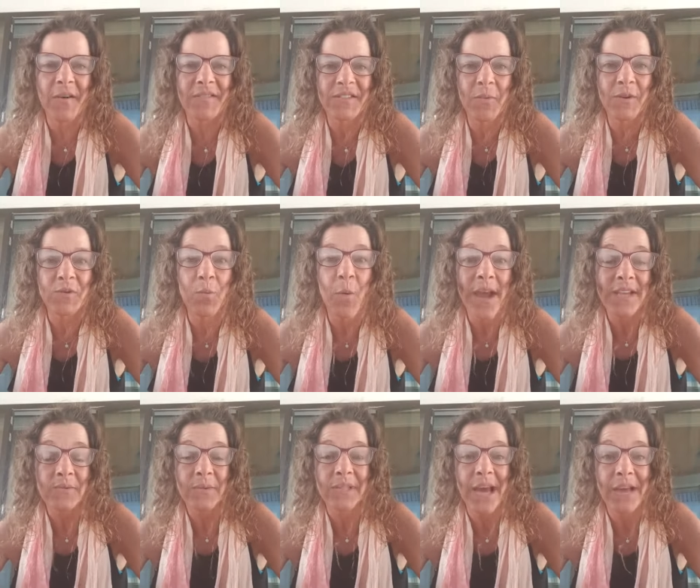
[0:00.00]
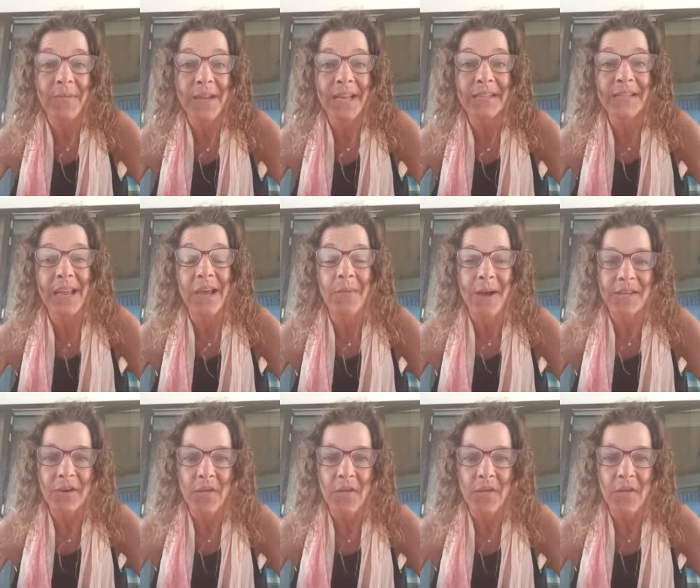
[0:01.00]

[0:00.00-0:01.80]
so much waste with diabetes, anyways.